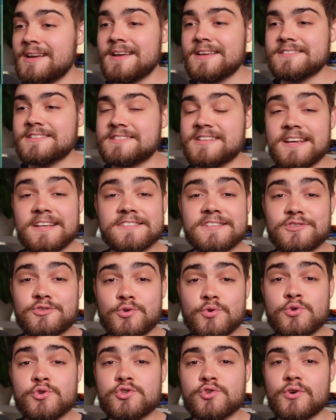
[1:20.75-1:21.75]
is it takes in
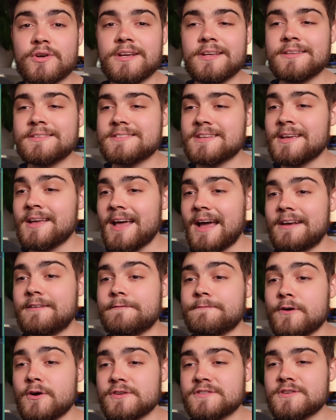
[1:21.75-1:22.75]
two strings and
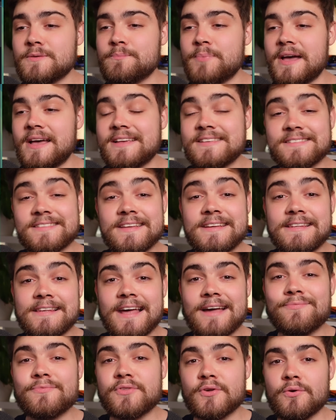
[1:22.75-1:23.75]
it first compares the
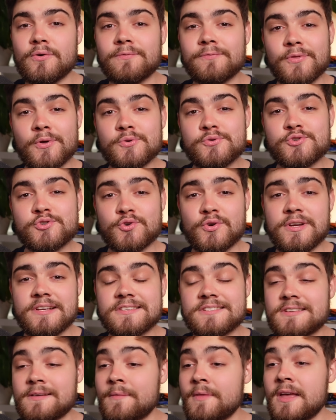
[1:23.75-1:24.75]
length of those
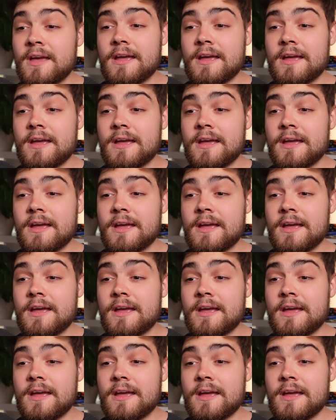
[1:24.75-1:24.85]
strings.